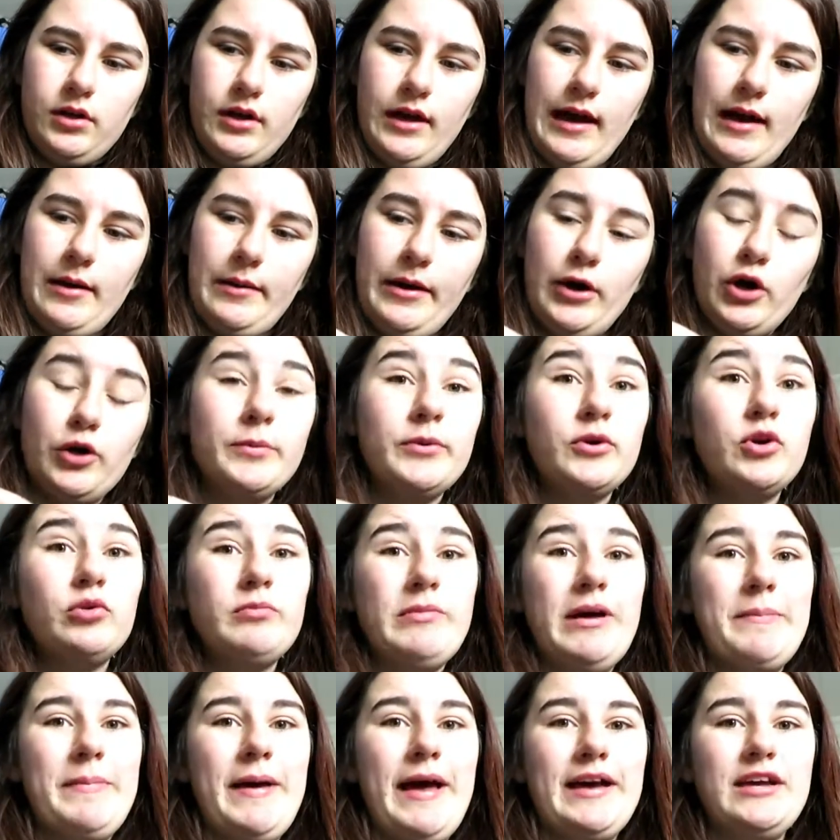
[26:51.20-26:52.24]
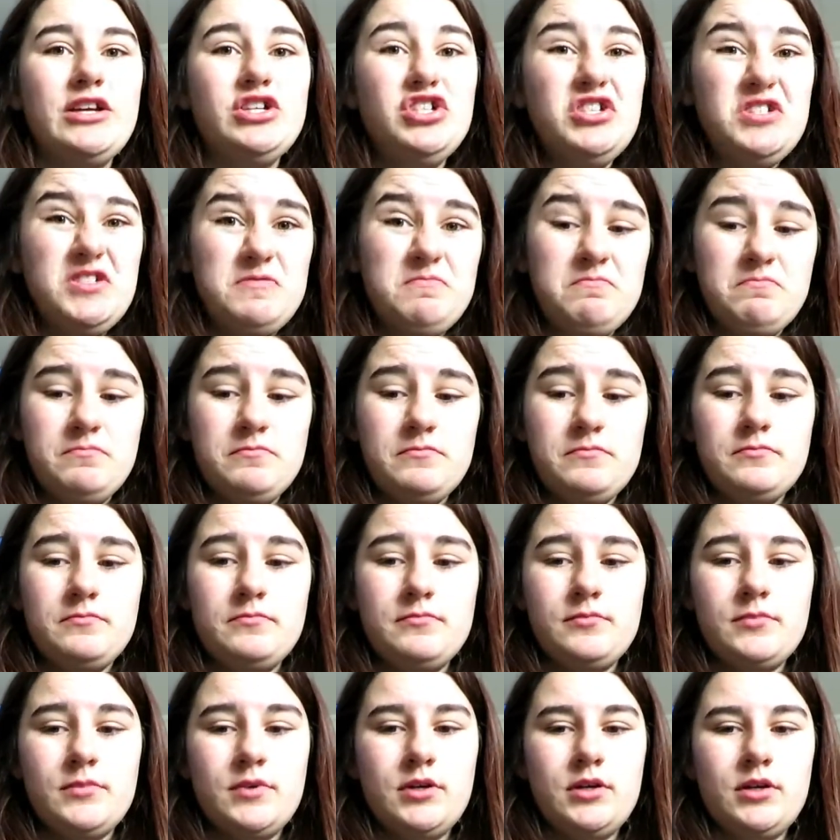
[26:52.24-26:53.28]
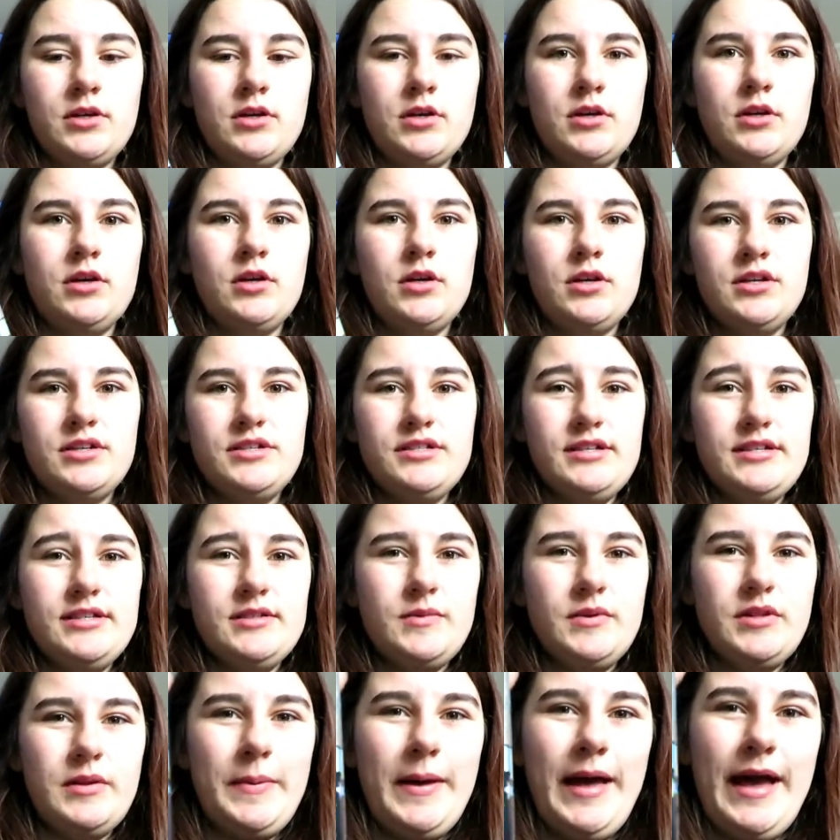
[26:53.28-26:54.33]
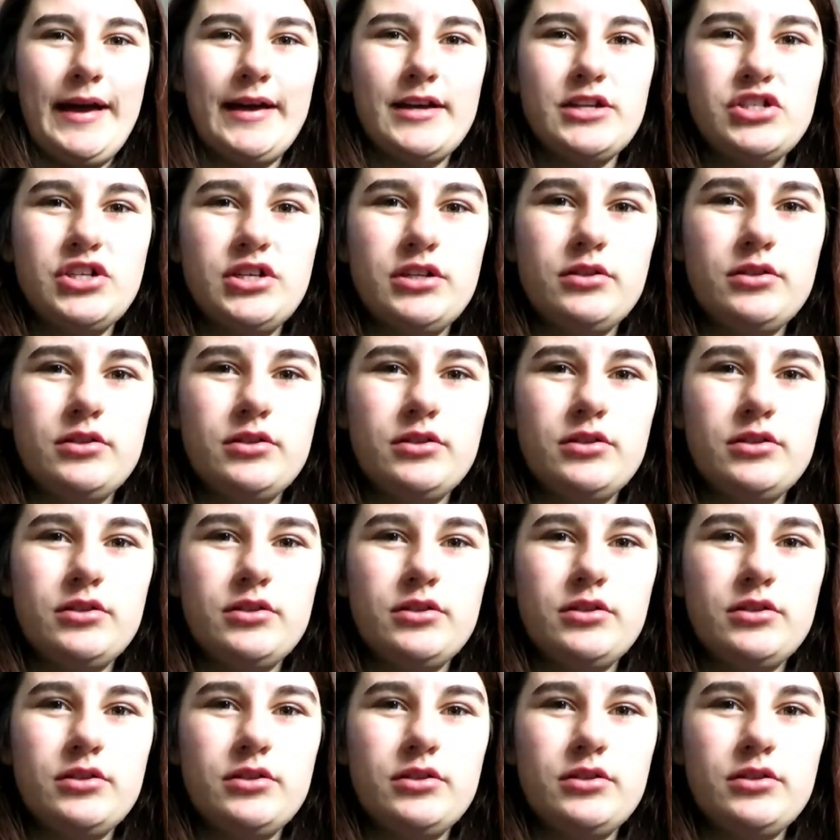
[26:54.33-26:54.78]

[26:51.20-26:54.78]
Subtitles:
How I open all my packages. So this is what the packaging